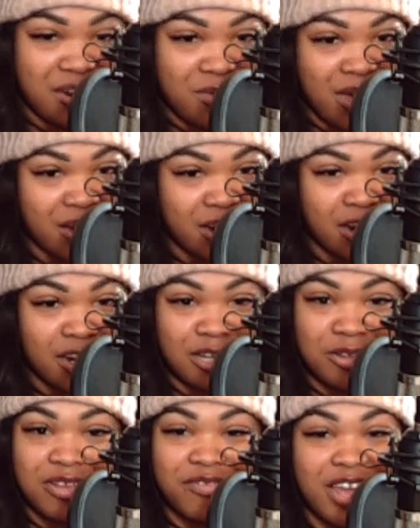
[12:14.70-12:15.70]
Baker,
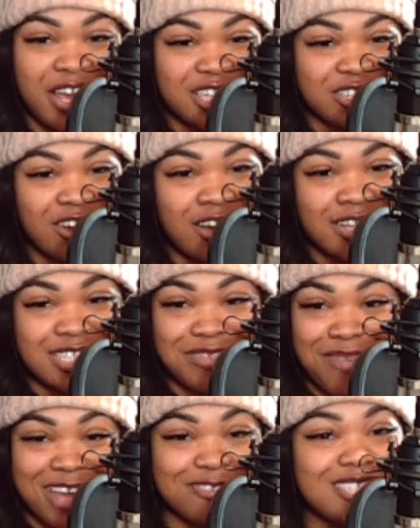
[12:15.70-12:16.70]
Luther Vandross,
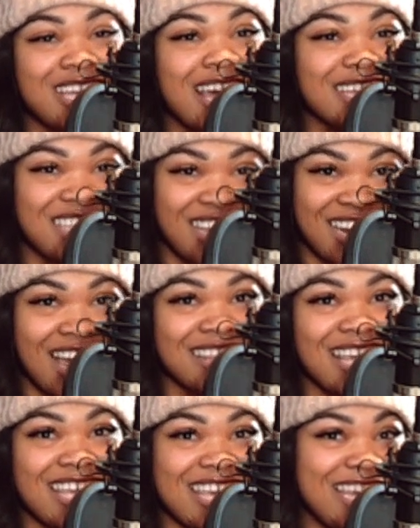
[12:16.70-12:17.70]
Michael Jackson. Oh, yeah, I
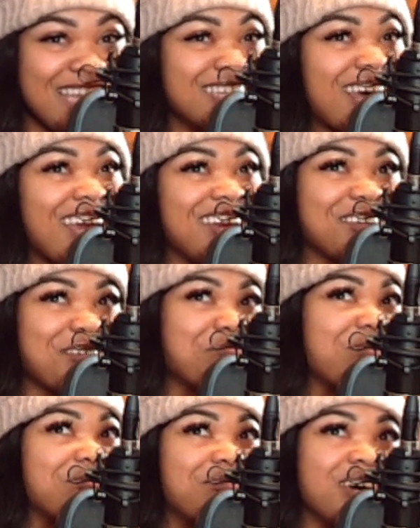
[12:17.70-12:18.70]
think yeah. he's like
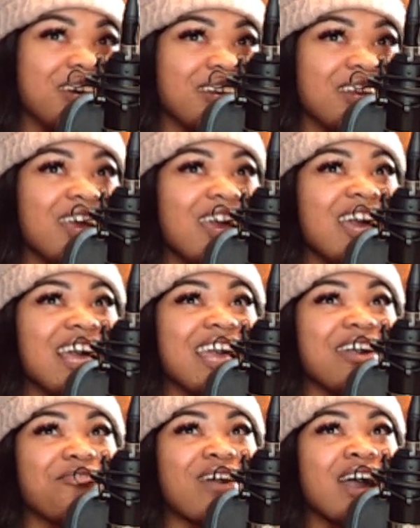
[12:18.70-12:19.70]
number one. Oh yeah, for sure.
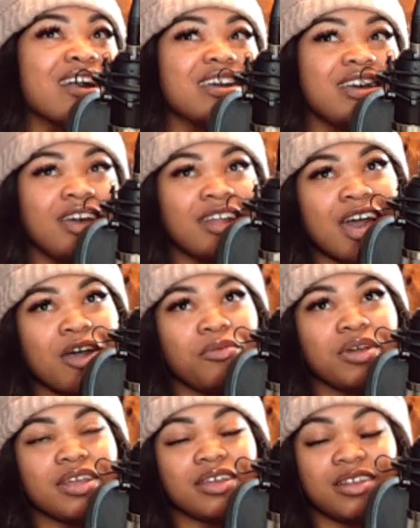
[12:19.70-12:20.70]
if I could, I
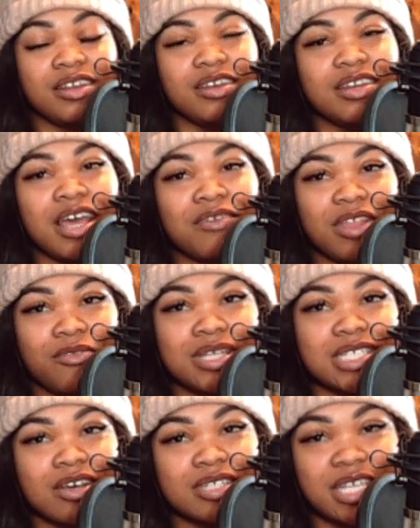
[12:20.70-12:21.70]
would have definitely went
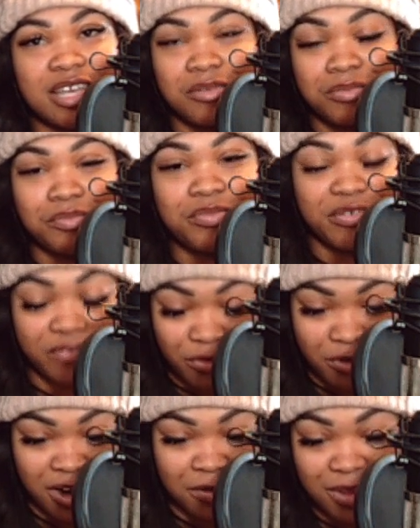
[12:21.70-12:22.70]
to go see him
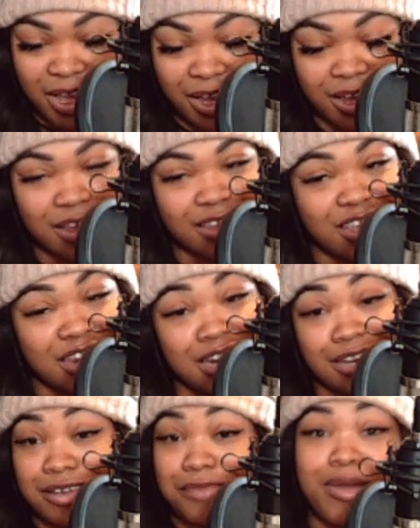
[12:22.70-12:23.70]
perform. Like he mm -hmm. need
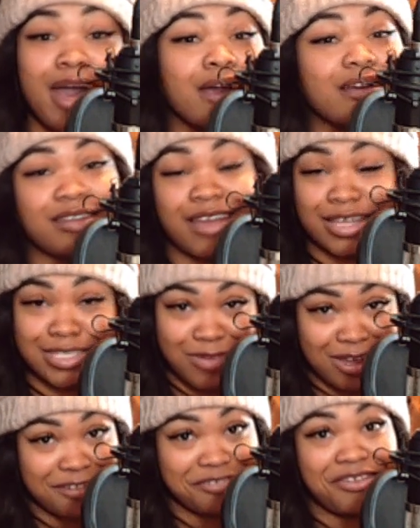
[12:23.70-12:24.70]
to come back. As yeah. a
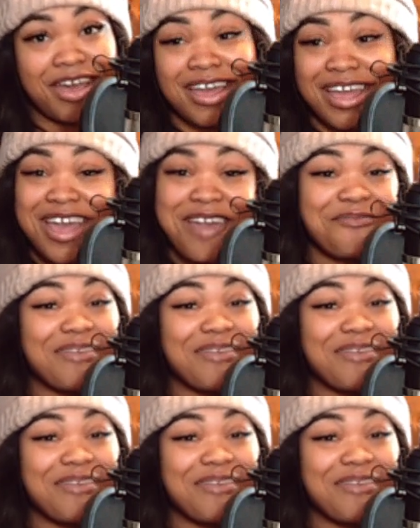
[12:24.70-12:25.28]
matter of fact,